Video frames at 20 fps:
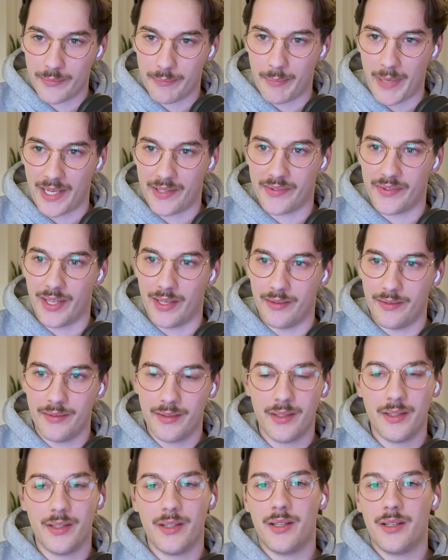Back then,
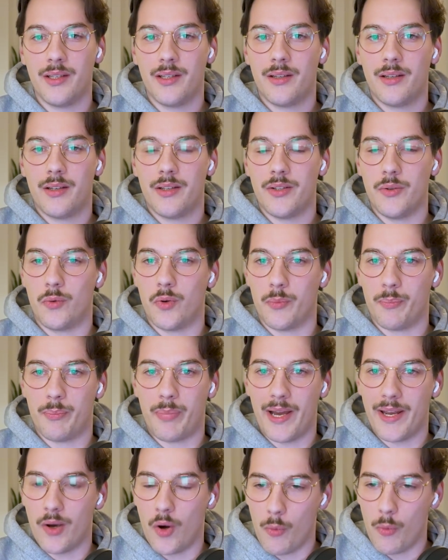you could
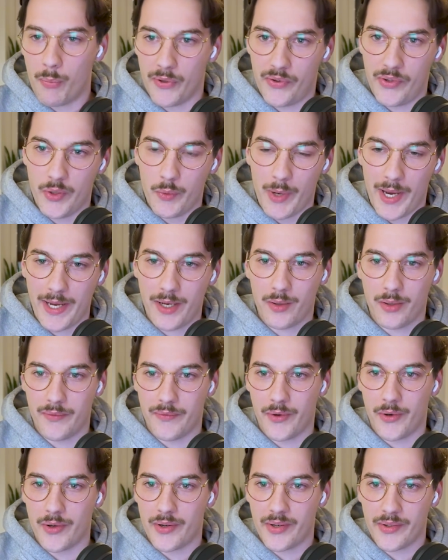buy OPC-UA
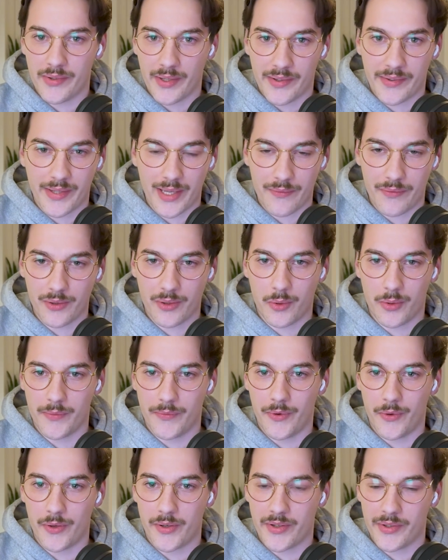converters, S7
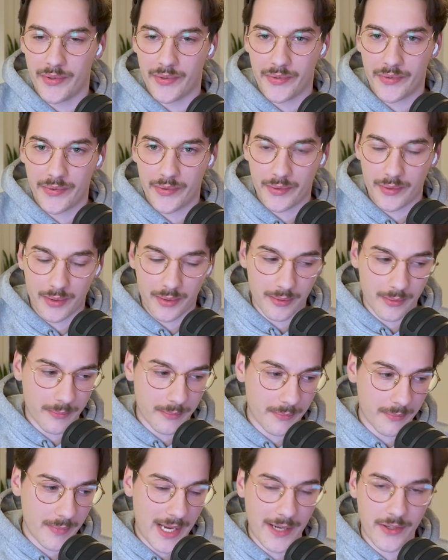converters,
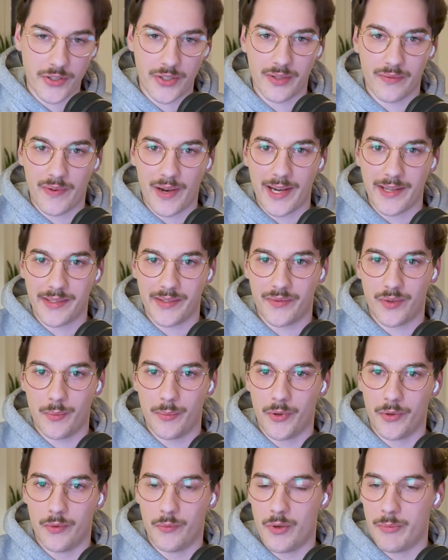edge devices
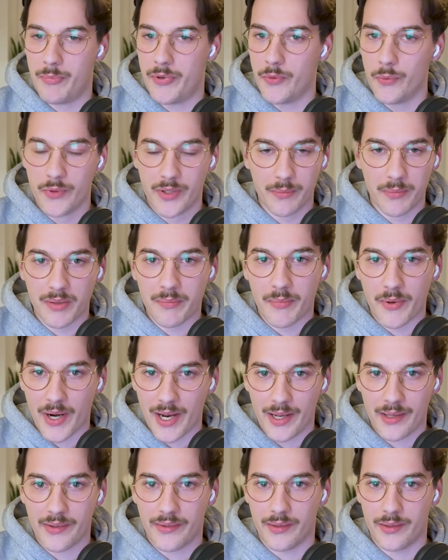from reputable
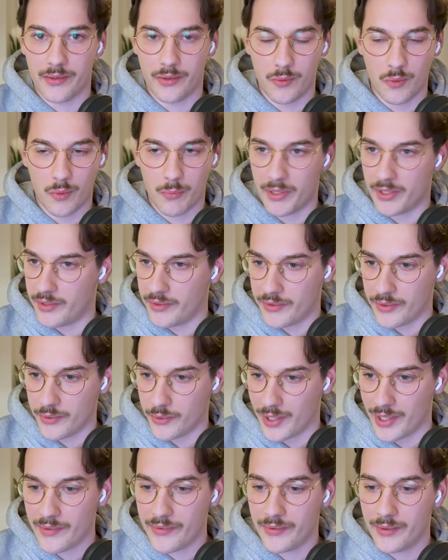brands in Europe and in the
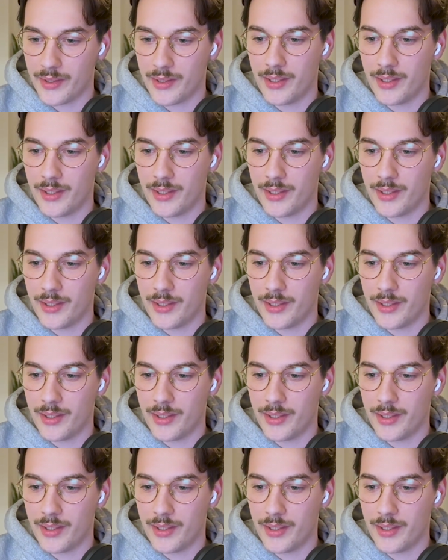US.